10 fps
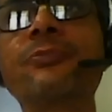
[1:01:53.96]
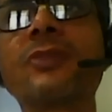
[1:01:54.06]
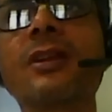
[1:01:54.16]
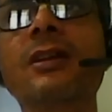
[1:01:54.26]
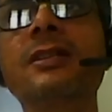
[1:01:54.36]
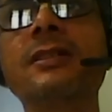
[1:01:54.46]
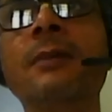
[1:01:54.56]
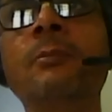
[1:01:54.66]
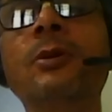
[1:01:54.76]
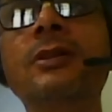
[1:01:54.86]

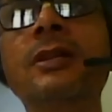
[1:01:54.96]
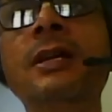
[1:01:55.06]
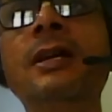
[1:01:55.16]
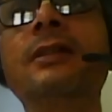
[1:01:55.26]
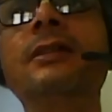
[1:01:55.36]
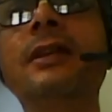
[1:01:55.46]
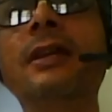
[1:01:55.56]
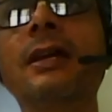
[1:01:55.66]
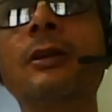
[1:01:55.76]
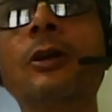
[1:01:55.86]
the
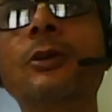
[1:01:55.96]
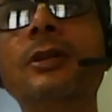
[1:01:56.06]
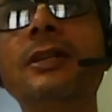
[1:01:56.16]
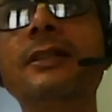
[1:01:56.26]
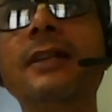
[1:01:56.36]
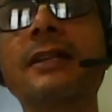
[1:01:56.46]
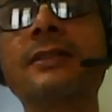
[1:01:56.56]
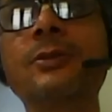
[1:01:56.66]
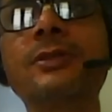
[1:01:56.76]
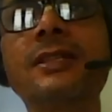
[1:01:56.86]
not only the
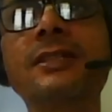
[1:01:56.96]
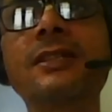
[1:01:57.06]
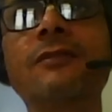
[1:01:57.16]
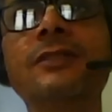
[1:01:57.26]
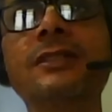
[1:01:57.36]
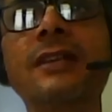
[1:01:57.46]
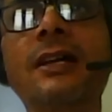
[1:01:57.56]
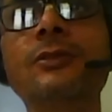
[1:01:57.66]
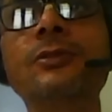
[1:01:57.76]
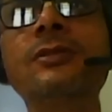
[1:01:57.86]
association of the
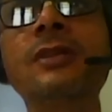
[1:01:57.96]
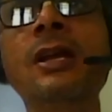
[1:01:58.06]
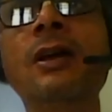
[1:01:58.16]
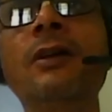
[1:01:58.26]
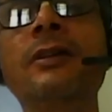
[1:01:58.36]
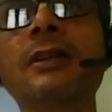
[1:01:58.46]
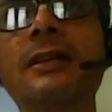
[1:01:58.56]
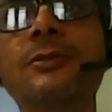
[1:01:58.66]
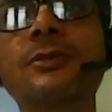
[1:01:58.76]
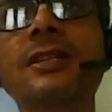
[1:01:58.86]
sadhus. In
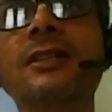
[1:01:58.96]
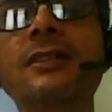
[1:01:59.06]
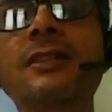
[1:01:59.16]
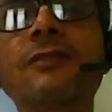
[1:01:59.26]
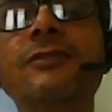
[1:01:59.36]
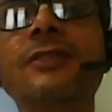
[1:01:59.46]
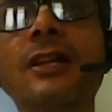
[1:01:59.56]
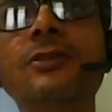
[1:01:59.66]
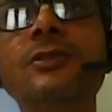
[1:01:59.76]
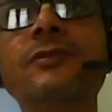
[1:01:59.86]
association of
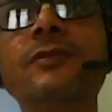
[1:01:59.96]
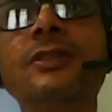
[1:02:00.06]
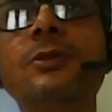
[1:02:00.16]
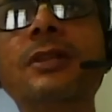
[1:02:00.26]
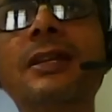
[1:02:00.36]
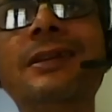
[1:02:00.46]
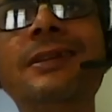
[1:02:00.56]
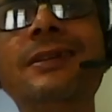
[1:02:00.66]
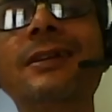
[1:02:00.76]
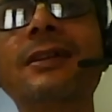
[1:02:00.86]
sadhus, we should
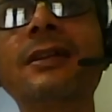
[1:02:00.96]
hear